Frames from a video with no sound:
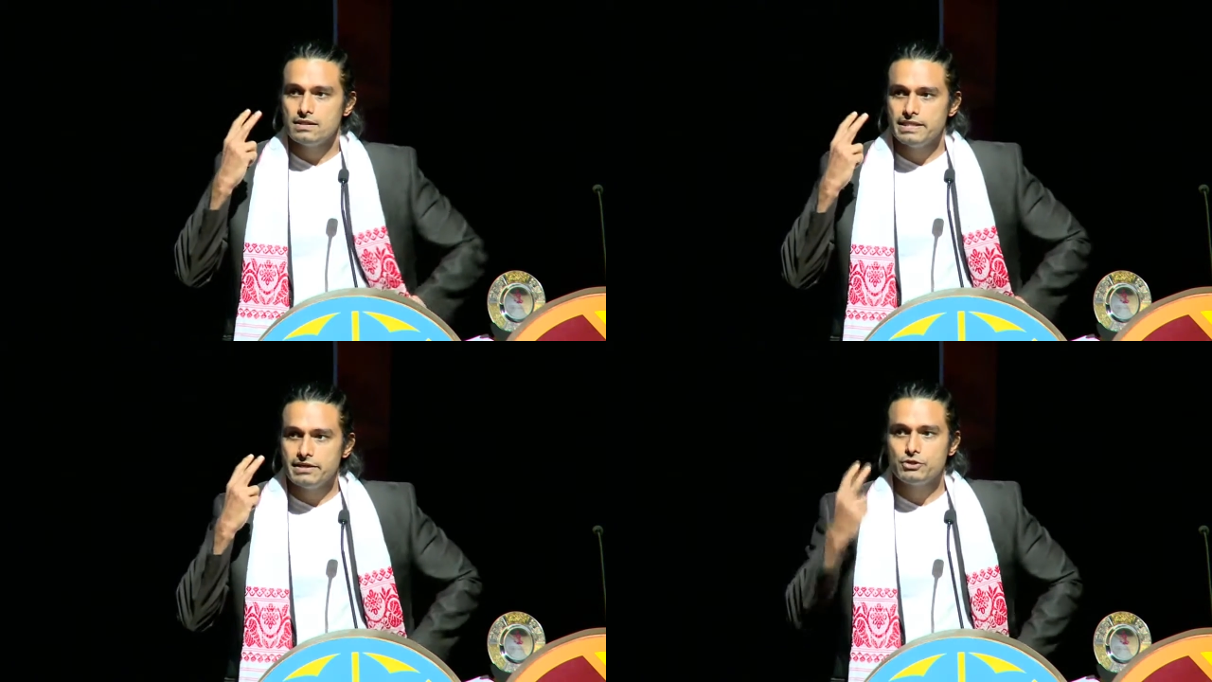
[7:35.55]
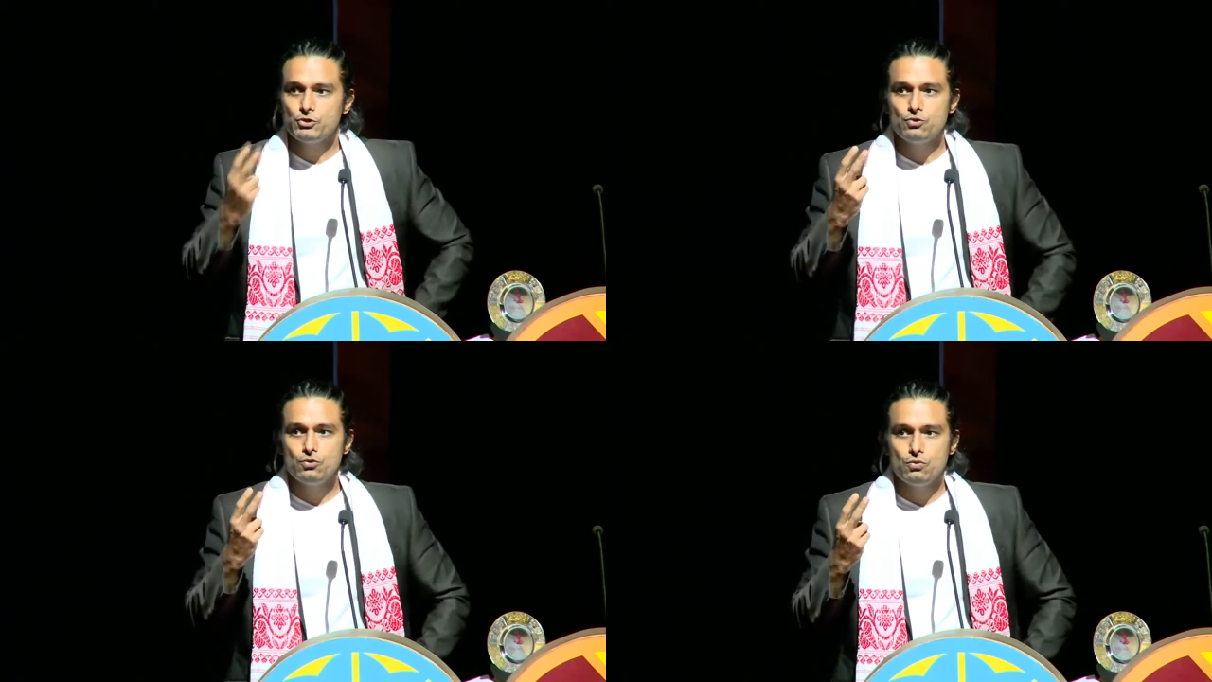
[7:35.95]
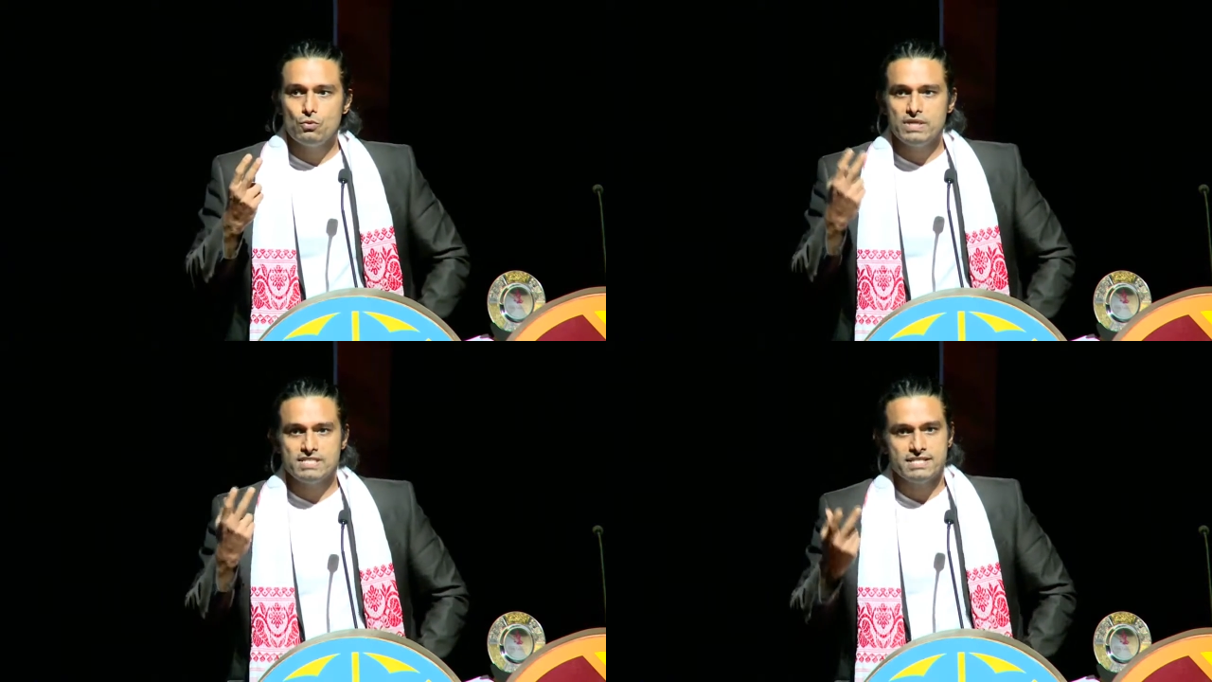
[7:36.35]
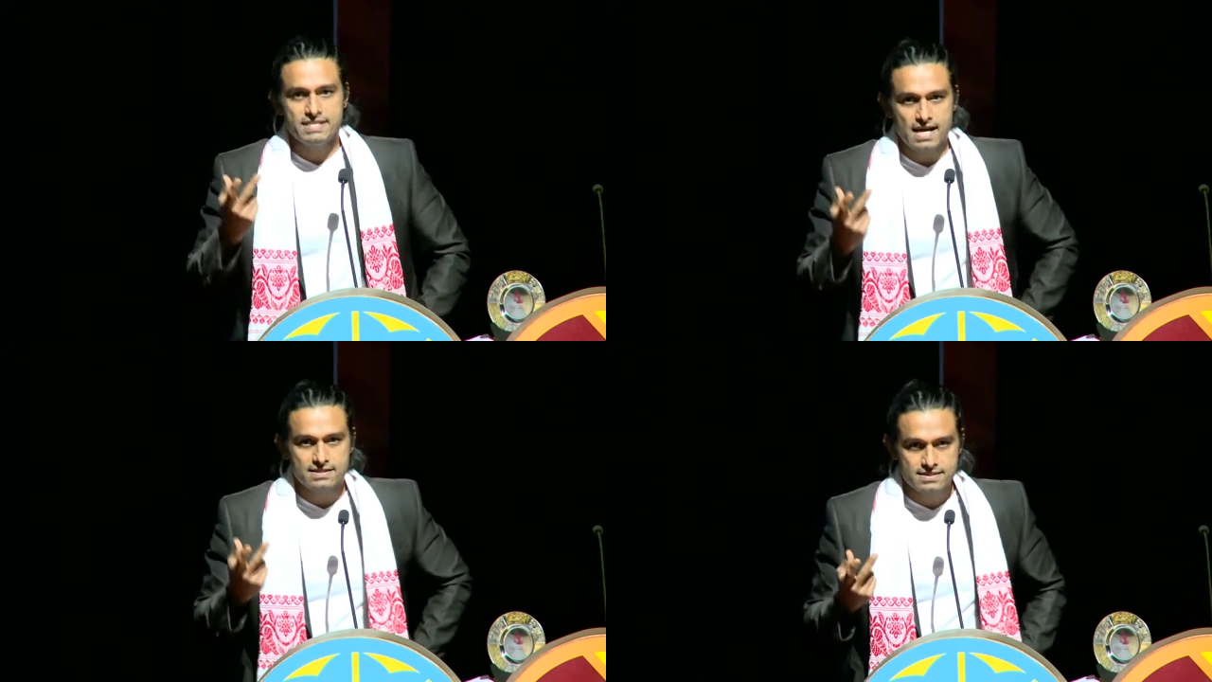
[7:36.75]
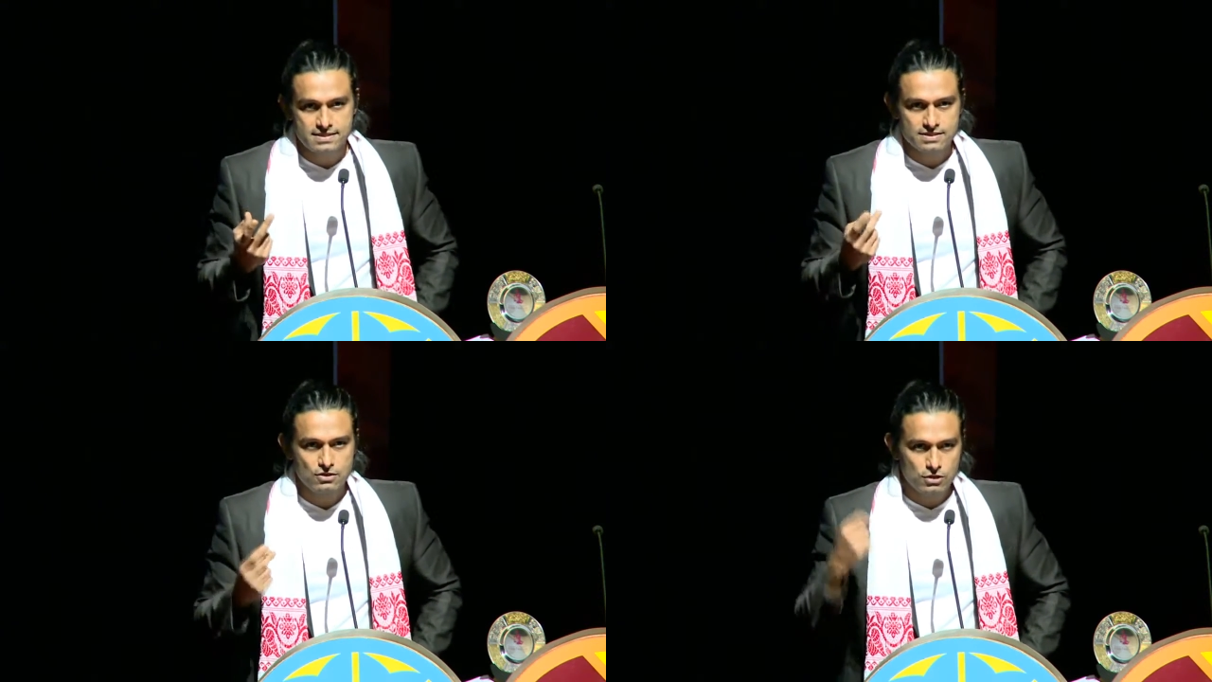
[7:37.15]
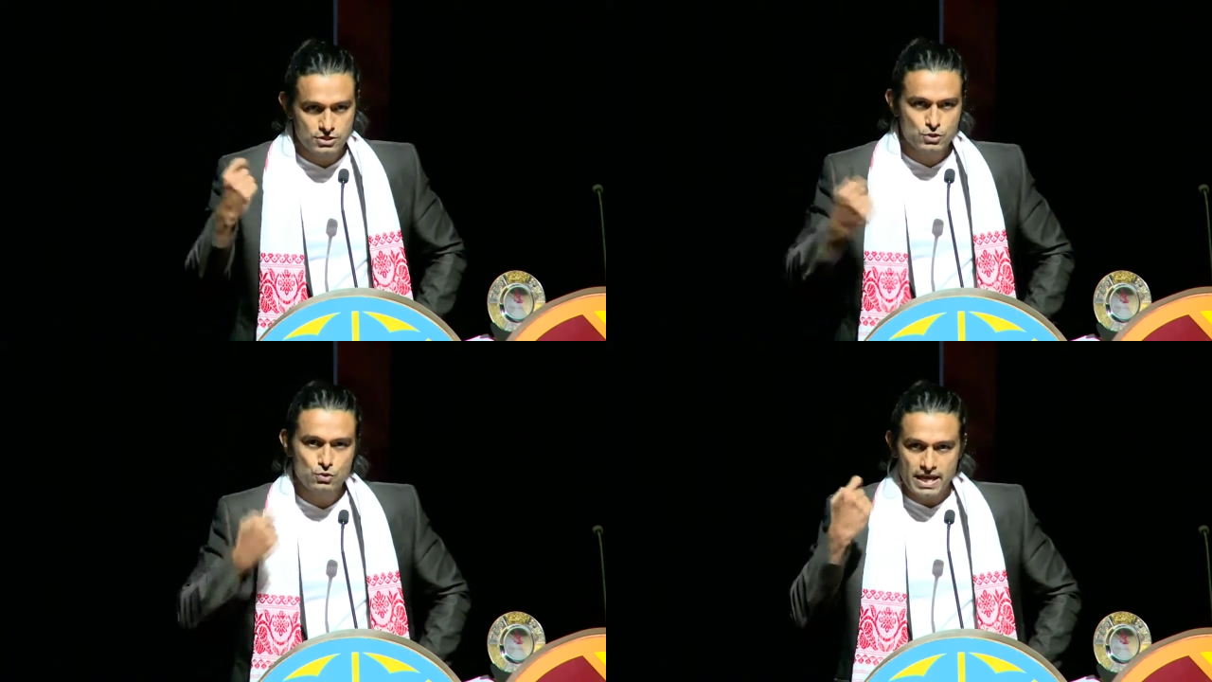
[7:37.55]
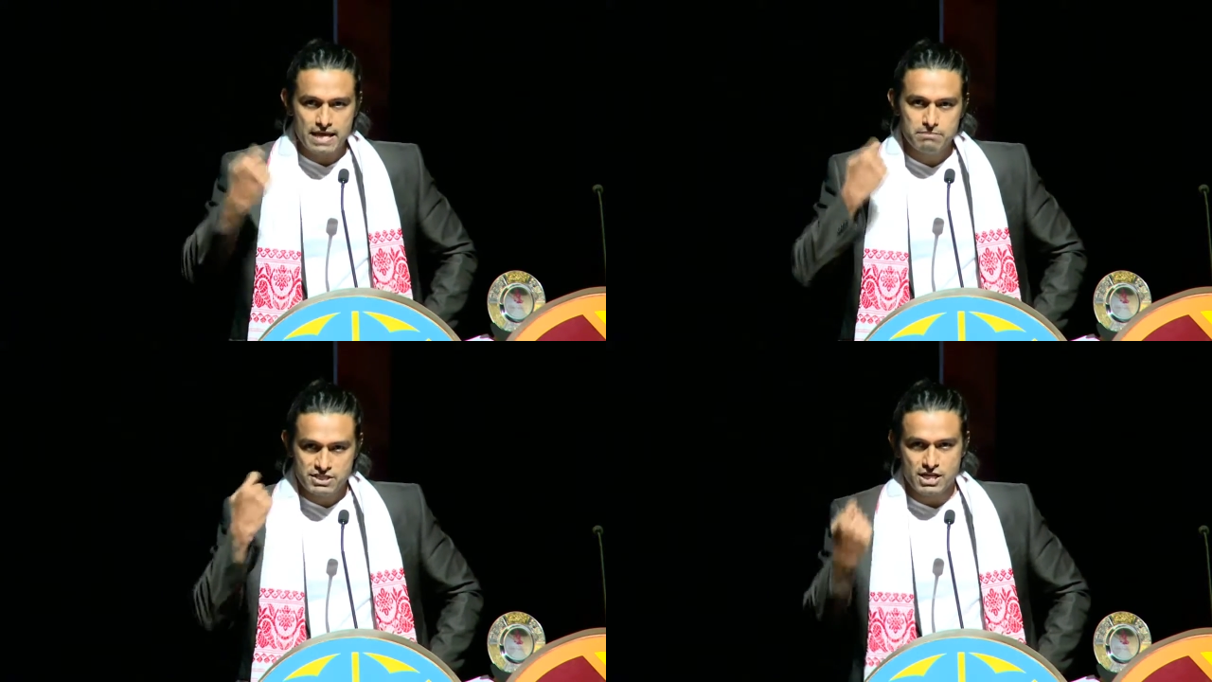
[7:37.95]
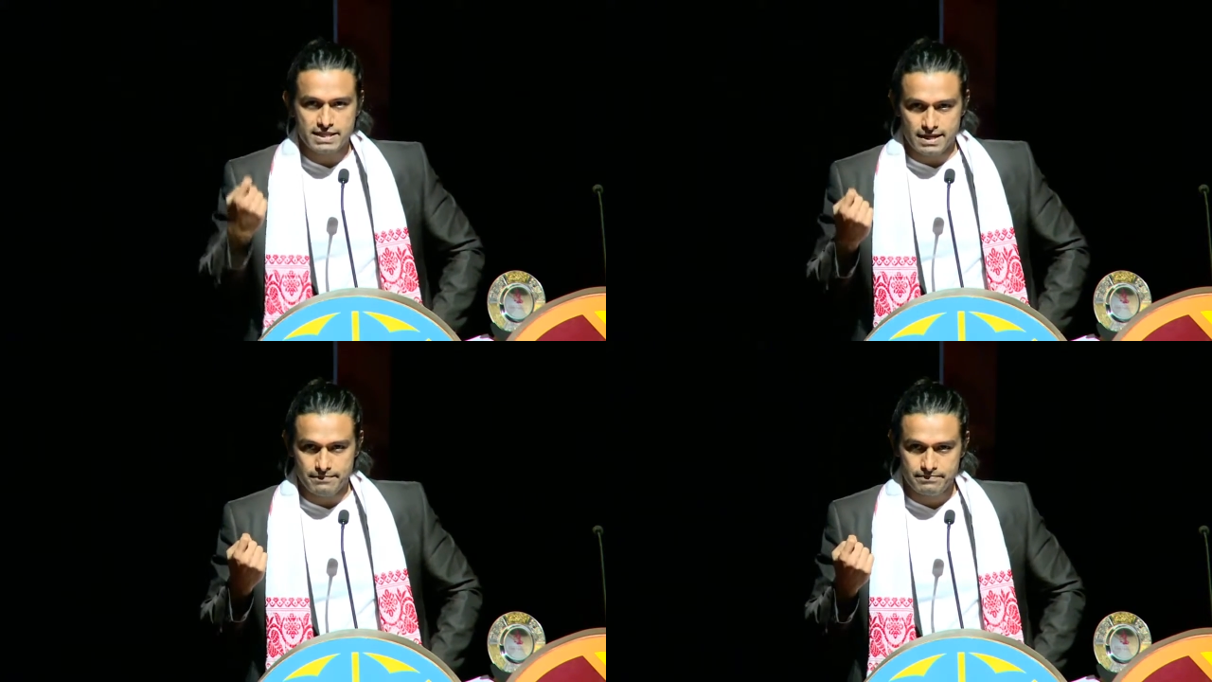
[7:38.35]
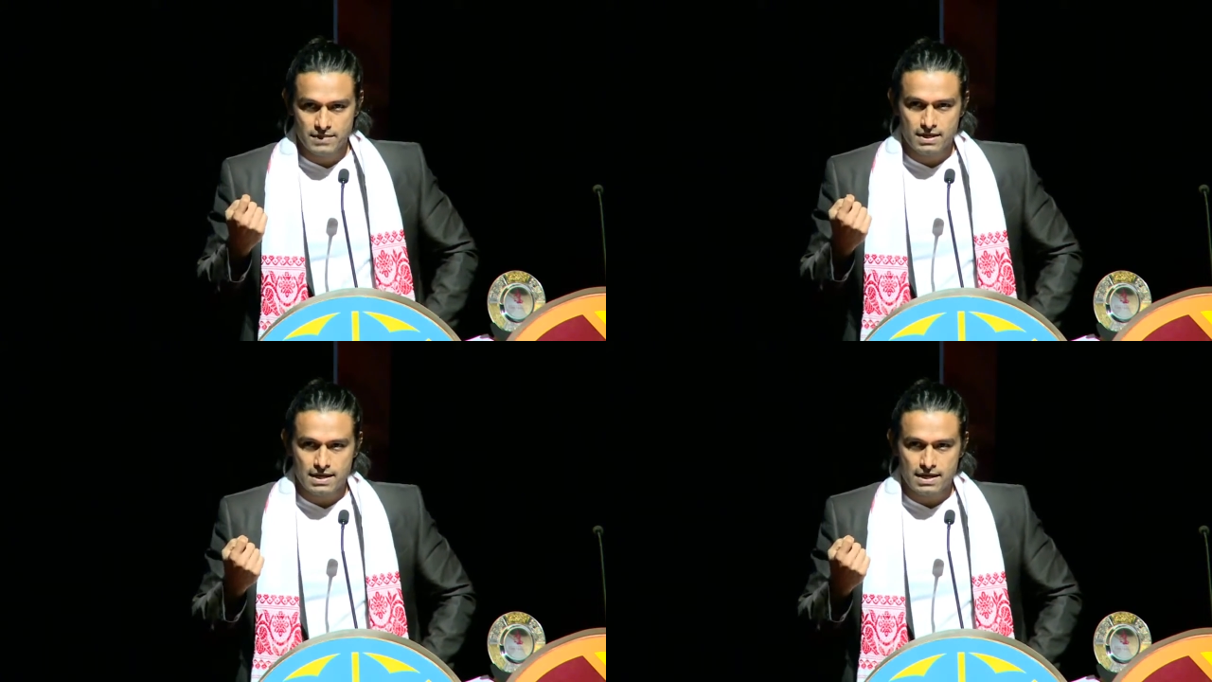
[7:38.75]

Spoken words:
There are 2 Western dances called Zoot and Bachata.